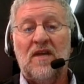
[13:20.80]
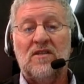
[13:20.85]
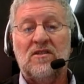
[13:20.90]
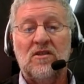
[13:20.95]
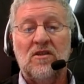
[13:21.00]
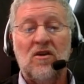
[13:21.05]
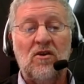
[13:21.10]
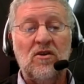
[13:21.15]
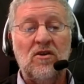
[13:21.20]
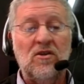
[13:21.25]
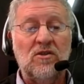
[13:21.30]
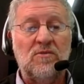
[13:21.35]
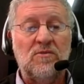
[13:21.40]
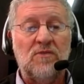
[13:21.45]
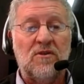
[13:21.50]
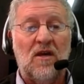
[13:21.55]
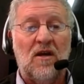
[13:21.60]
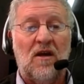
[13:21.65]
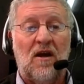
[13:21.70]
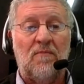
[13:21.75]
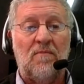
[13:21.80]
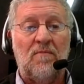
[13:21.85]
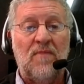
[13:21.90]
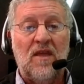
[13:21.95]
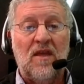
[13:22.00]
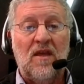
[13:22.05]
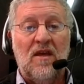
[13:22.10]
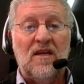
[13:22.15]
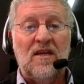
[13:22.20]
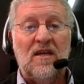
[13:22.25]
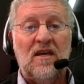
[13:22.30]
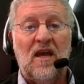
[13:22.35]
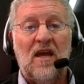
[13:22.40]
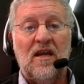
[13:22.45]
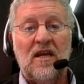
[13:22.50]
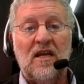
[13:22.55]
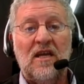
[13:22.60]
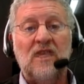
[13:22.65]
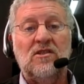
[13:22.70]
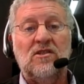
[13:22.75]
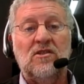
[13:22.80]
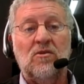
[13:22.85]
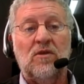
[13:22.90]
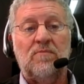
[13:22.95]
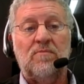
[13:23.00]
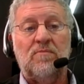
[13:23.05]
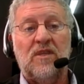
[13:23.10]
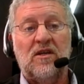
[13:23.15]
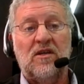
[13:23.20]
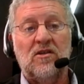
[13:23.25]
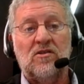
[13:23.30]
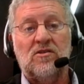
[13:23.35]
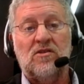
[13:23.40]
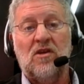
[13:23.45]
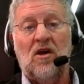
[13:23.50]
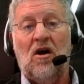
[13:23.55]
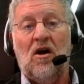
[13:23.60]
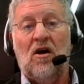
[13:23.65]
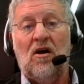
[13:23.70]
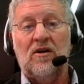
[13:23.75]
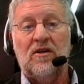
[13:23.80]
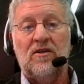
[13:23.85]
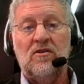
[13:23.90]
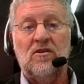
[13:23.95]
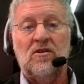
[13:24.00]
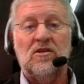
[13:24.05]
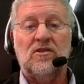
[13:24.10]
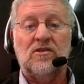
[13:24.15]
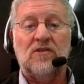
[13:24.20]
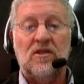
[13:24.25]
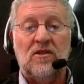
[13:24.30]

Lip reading: it's no use getting into it because you can